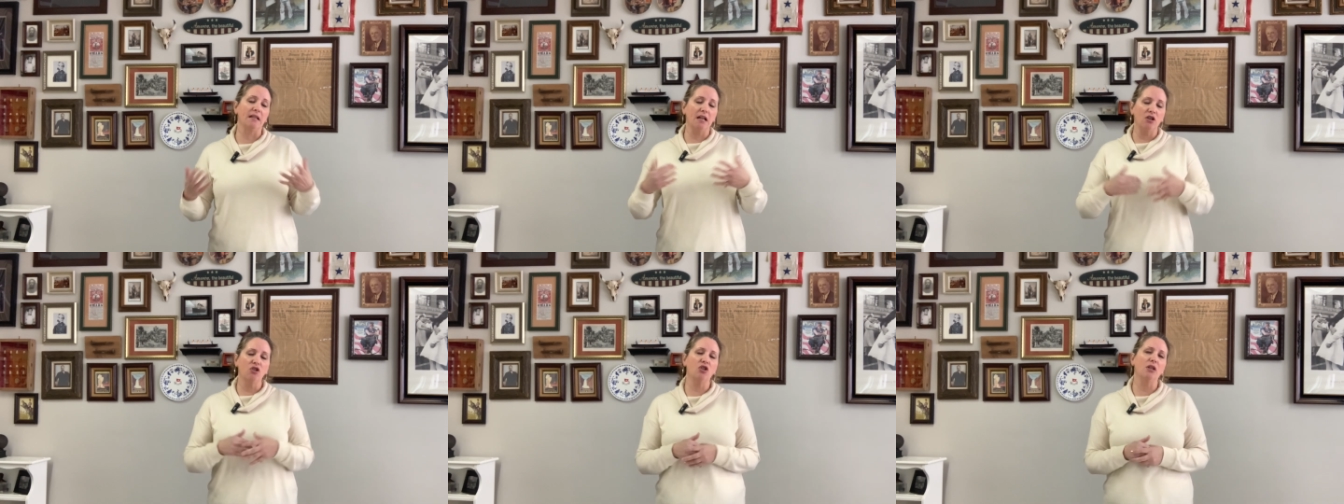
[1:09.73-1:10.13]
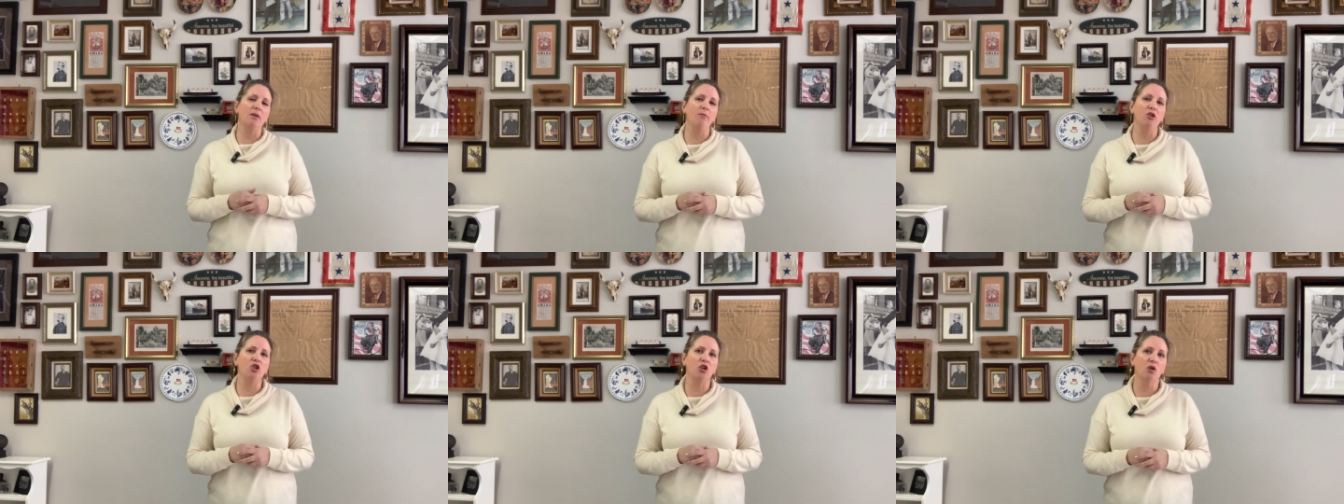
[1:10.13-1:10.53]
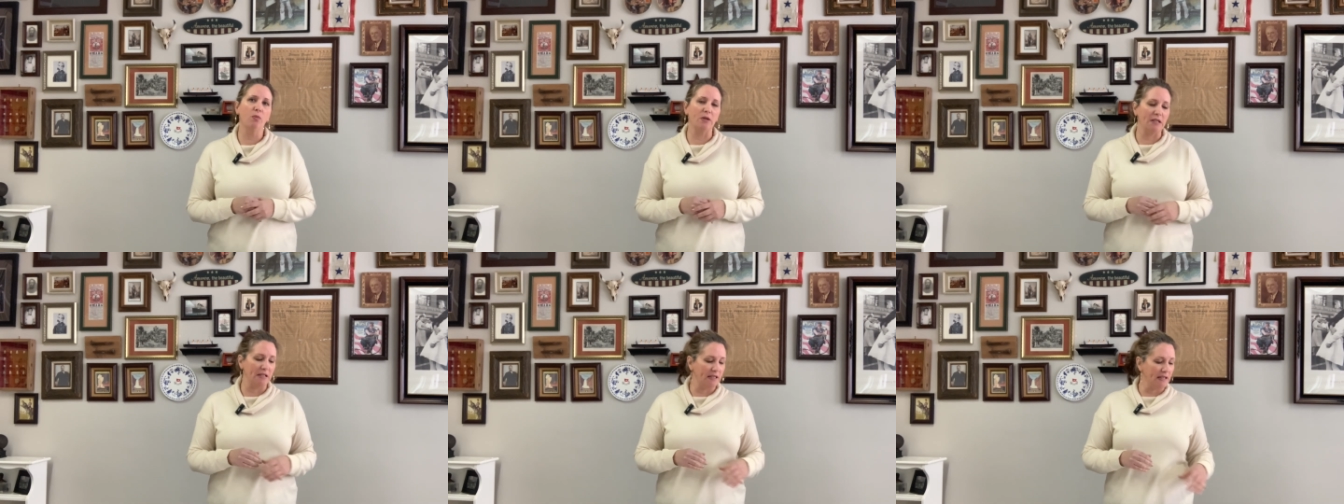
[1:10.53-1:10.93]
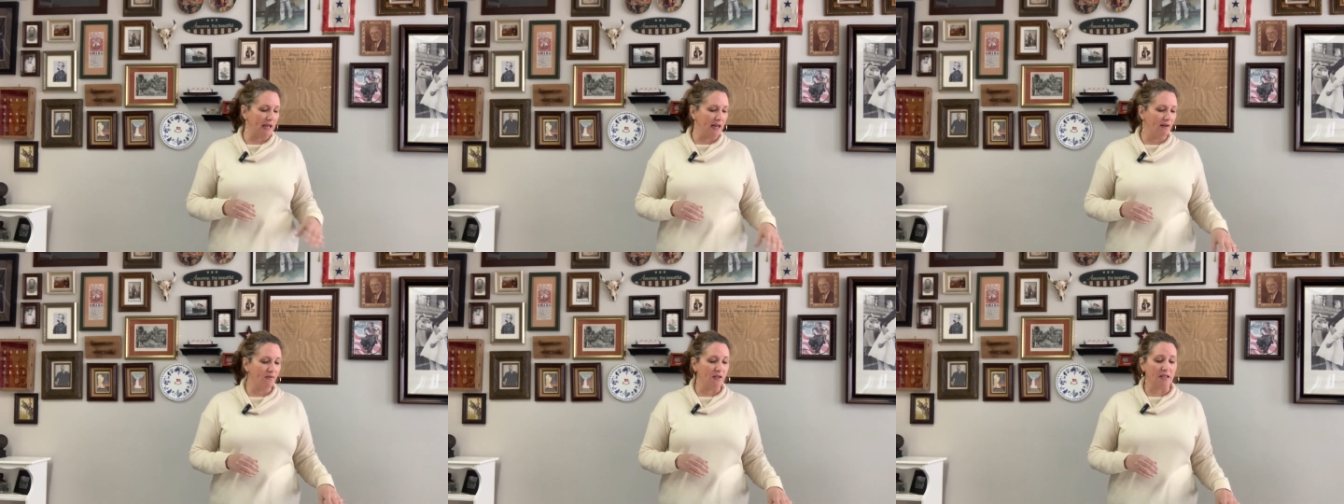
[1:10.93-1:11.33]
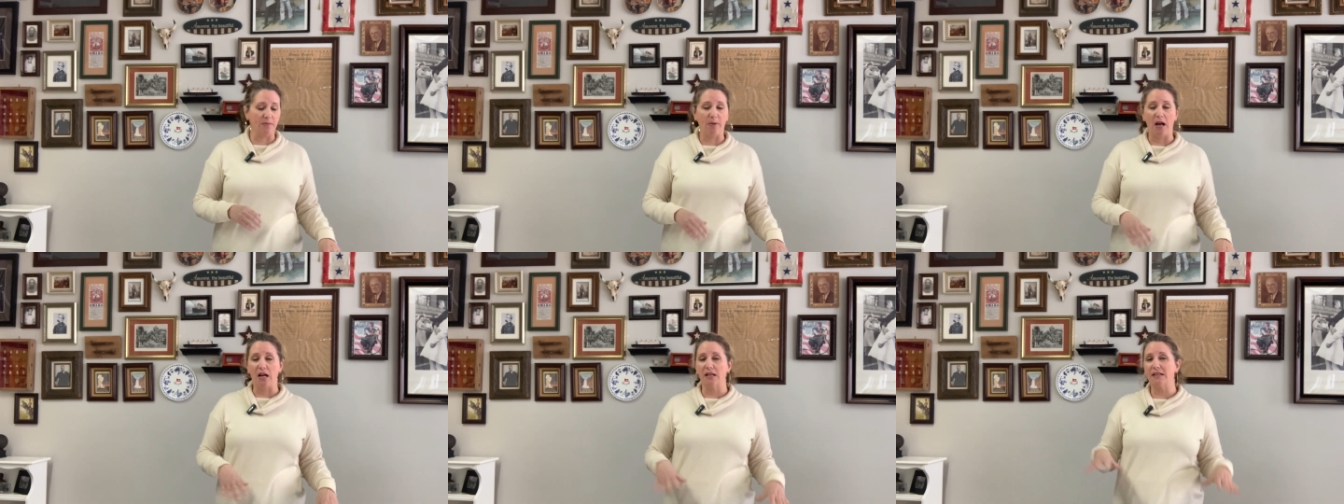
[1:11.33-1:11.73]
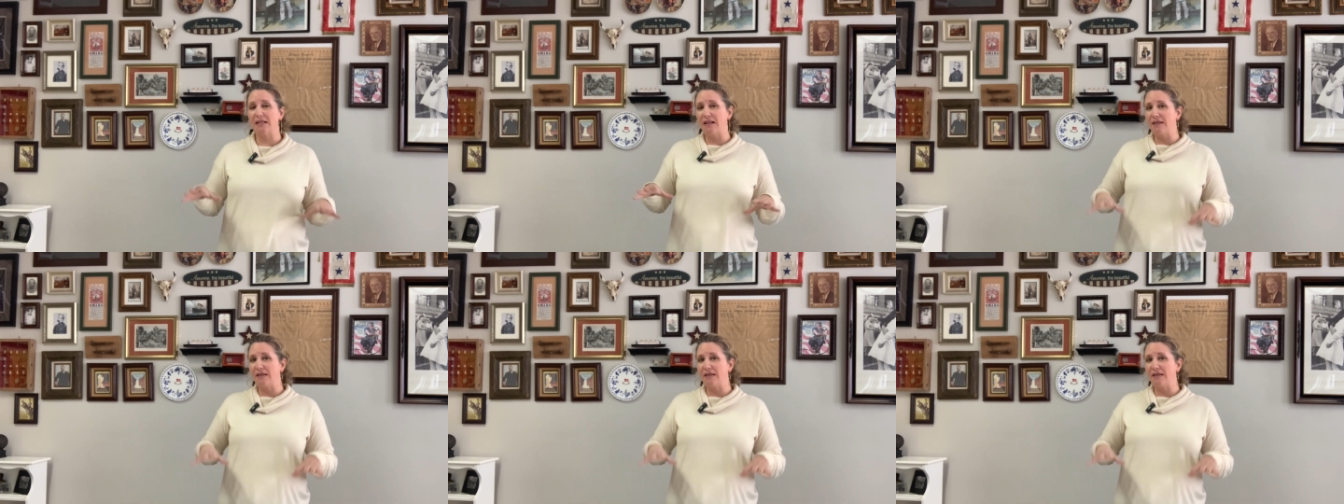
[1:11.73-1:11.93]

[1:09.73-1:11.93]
And let me show you what's inside of this box.